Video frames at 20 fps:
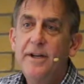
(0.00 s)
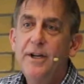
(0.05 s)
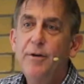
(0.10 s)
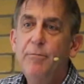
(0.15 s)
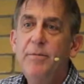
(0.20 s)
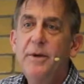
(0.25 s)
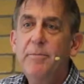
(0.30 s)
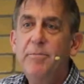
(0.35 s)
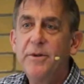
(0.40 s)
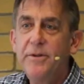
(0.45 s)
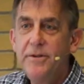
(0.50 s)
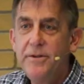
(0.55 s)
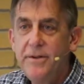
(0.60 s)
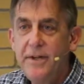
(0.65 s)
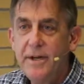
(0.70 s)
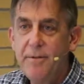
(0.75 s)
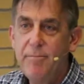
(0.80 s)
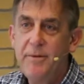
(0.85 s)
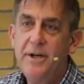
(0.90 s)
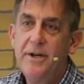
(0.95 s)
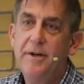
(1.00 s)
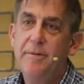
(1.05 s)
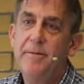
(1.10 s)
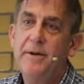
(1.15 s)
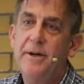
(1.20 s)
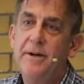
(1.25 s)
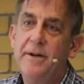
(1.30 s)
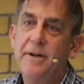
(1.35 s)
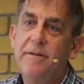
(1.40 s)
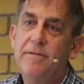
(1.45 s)
And people do get
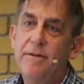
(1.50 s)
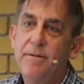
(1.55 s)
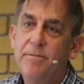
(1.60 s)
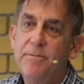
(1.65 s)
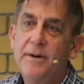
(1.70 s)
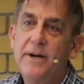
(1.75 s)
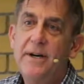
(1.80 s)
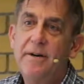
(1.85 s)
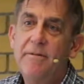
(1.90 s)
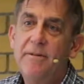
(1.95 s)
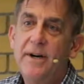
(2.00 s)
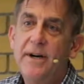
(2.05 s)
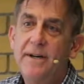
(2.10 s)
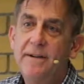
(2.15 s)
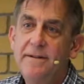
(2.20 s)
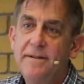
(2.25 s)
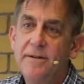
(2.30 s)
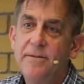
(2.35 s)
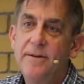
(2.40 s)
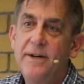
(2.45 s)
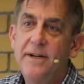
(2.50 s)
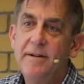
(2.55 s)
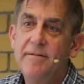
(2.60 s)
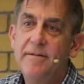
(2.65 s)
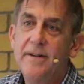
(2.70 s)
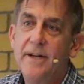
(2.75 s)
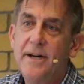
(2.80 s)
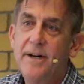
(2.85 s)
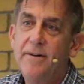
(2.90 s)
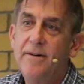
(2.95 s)
beriberi from white rice and white
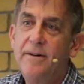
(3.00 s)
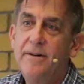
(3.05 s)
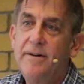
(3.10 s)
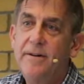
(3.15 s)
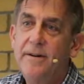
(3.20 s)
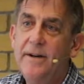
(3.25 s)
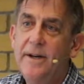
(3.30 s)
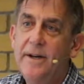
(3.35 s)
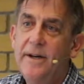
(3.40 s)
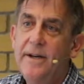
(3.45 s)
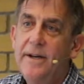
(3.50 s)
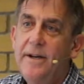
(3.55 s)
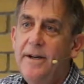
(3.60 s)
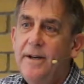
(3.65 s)
flour, right?